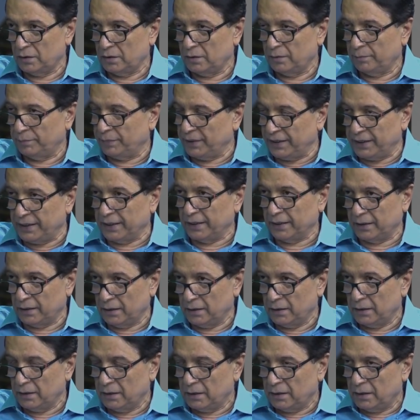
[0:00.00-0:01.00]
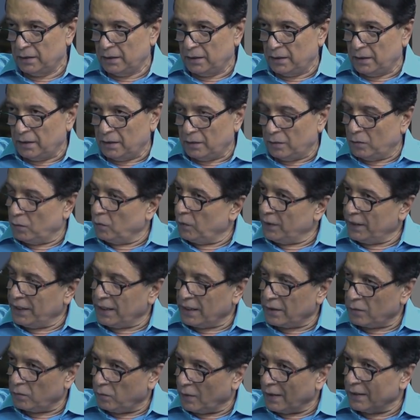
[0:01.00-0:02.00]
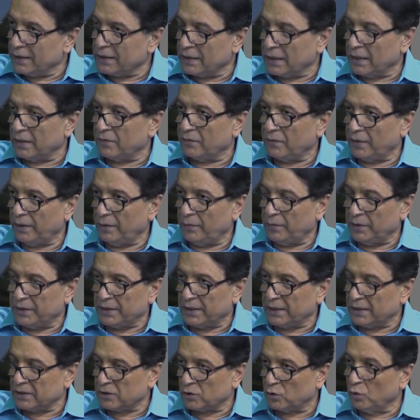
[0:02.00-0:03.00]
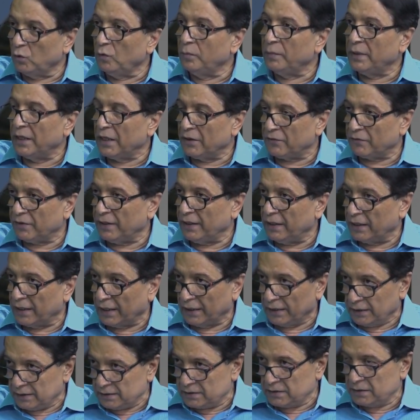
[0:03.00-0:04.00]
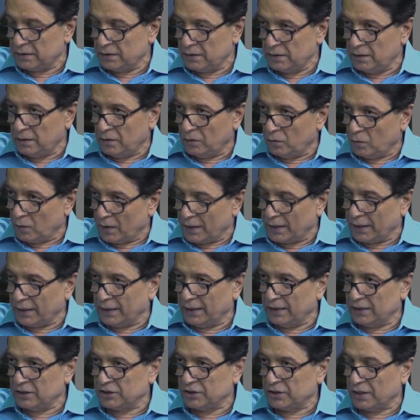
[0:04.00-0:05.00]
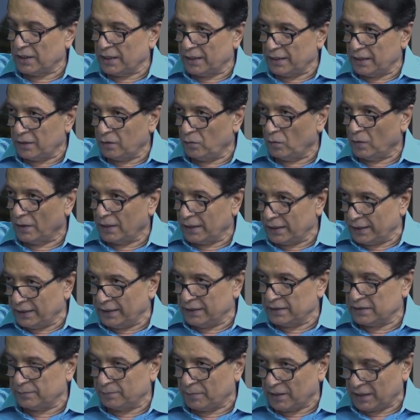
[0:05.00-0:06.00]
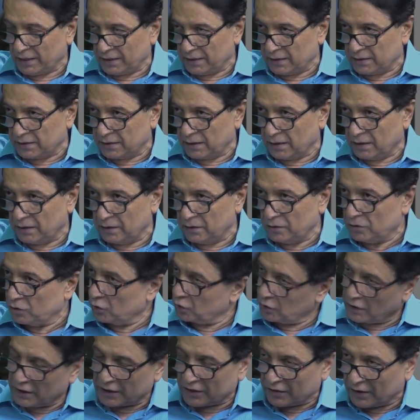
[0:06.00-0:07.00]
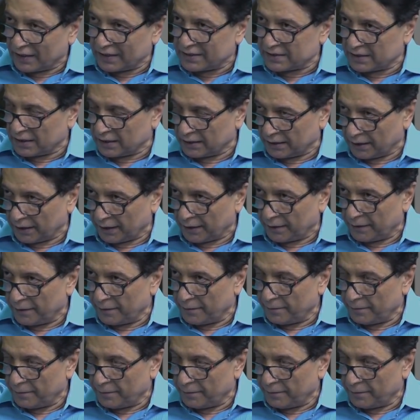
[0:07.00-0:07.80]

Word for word: right. Period. Right. We are one country which has 2 military lines, one against China, one against Pakistan. So the threats are there.